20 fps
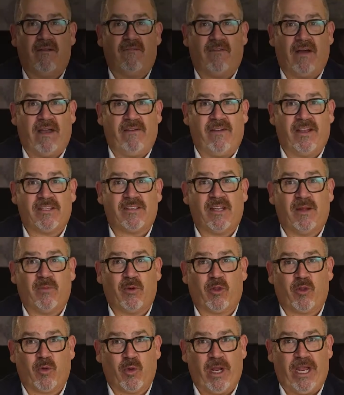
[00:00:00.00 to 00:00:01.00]
5S number
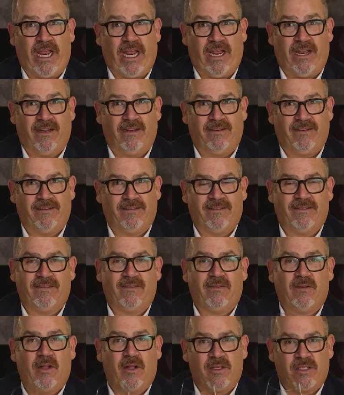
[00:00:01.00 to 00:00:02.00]
3,
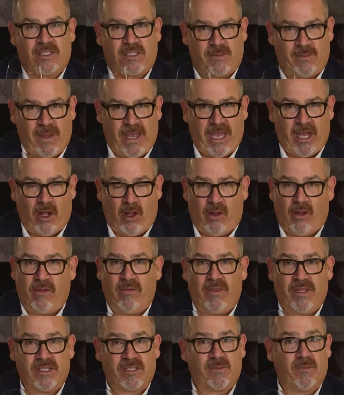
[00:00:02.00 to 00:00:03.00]
smell.
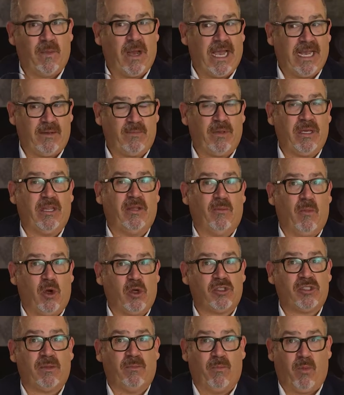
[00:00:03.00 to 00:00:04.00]
This might be the
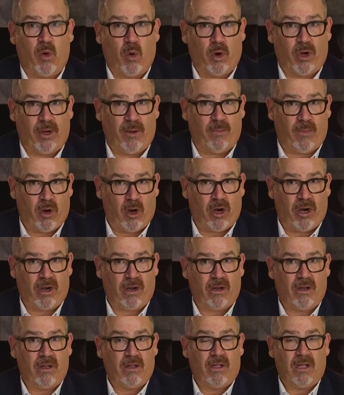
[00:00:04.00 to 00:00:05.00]
most important part
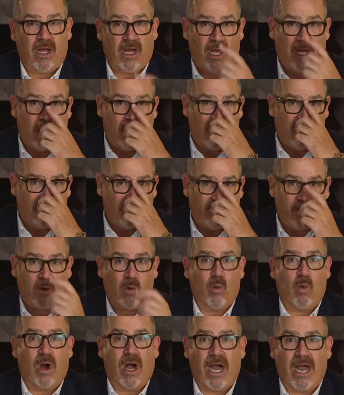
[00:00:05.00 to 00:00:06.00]
of
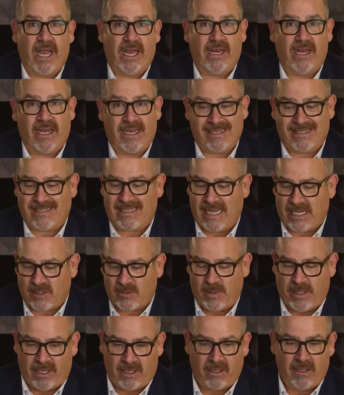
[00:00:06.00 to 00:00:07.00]
wine
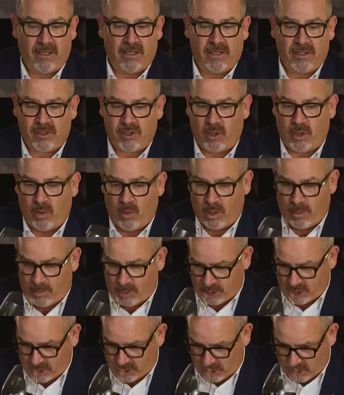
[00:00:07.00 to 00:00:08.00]
assessment. So you want to
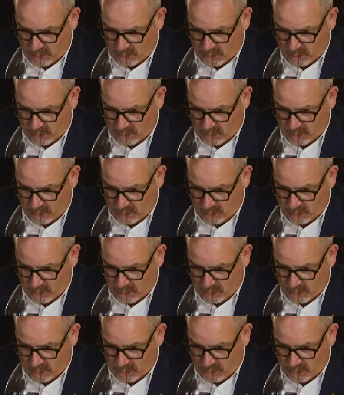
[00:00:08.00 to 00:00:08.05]
put your